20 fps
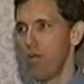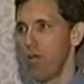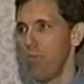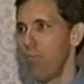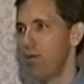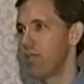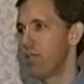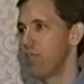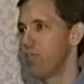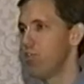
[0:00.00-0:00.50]

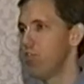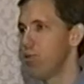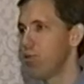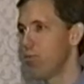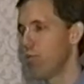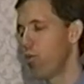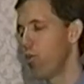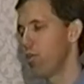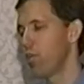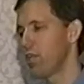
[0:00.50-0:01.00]
But the two
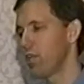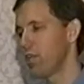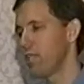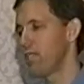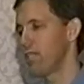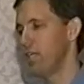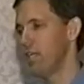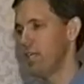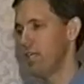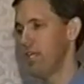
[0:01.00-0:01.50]
important
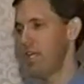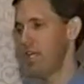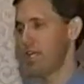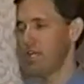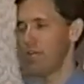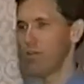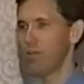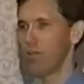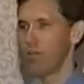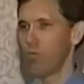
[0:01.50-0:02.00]
things he
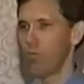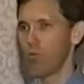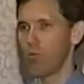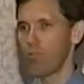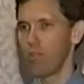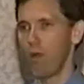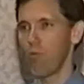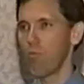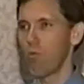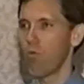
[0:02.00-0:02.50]
did were,
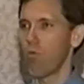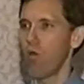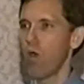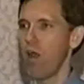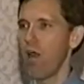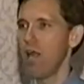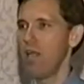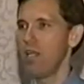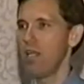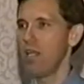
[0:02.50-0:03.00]
number
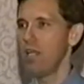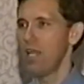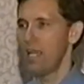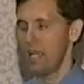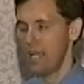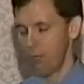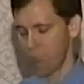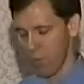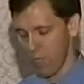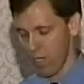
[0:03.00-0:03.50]
one,
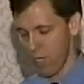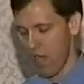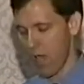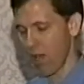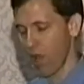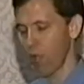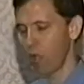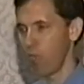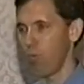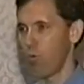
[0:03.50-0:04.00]
he went down
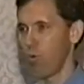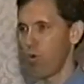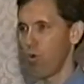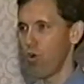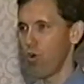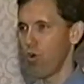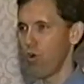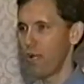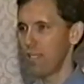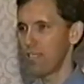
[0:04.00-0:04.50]
on the
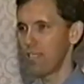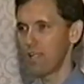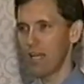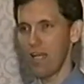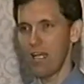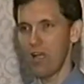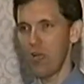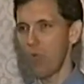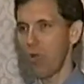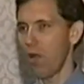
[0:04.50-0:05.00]
board and said,
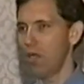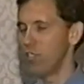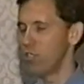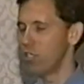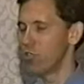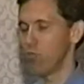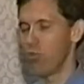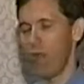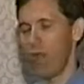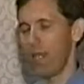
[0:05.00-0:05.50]
I don't want
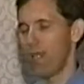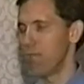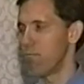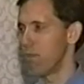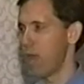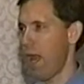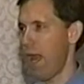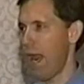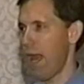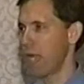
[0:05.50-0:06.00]
just red and
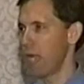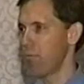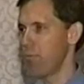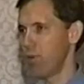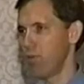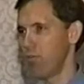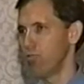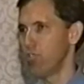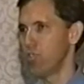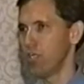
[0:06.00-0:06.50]
black
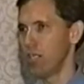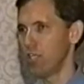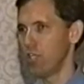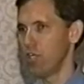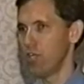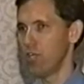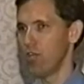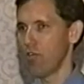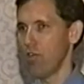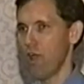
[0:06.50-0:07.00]
opposed to each
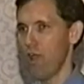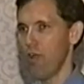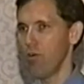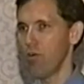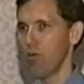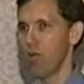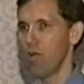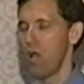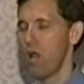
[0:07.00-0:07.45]
other now.